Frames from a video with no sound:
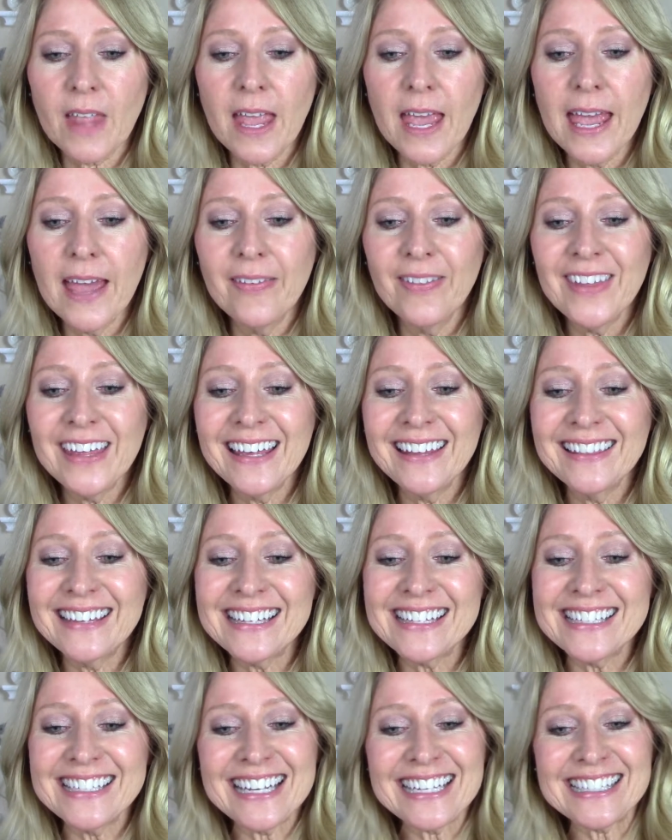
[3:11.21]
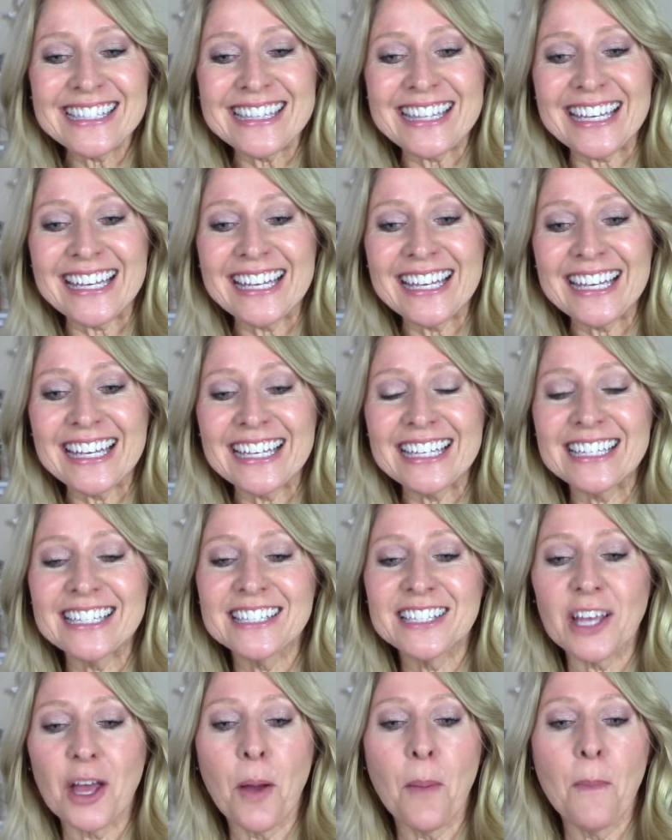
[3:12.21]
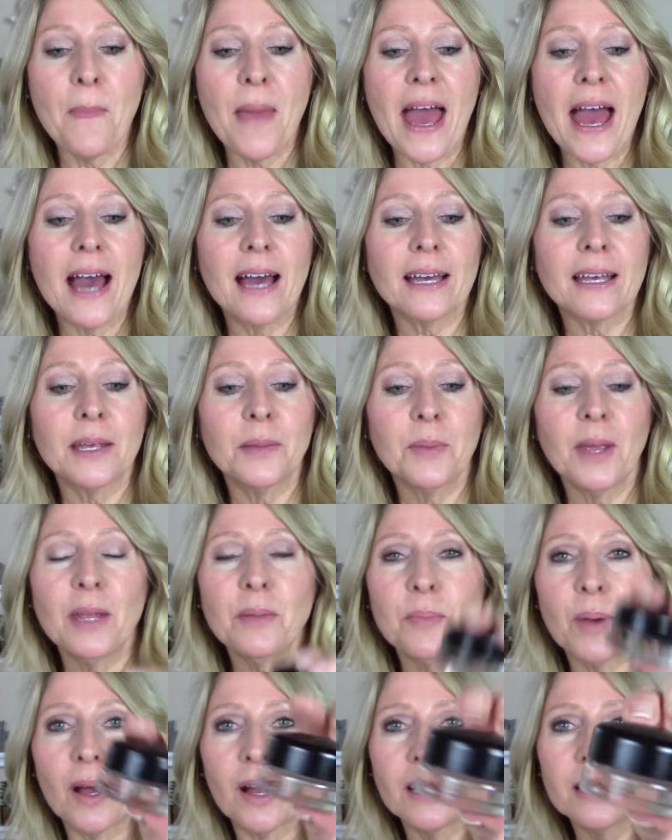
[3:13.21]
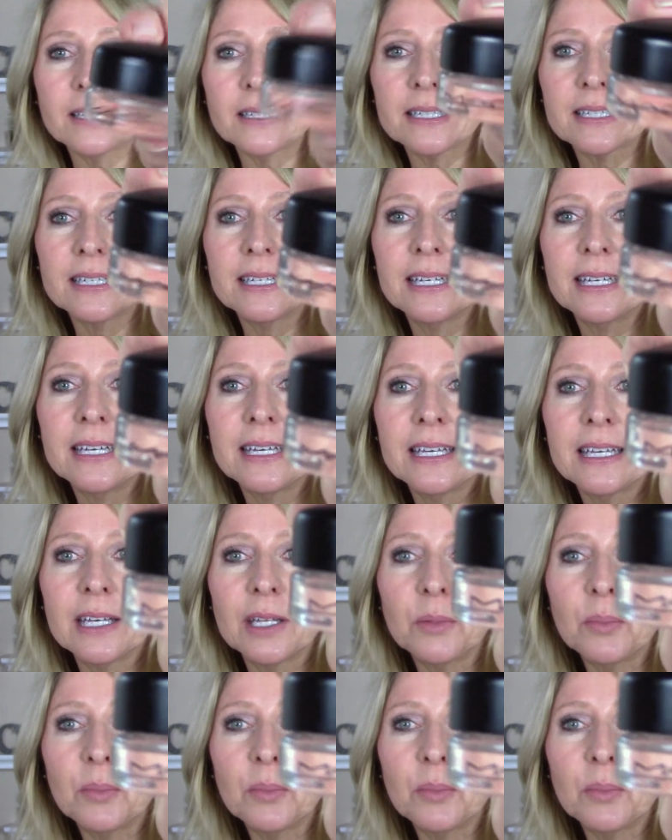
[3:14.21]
And then this next thing is a MAC paint pot in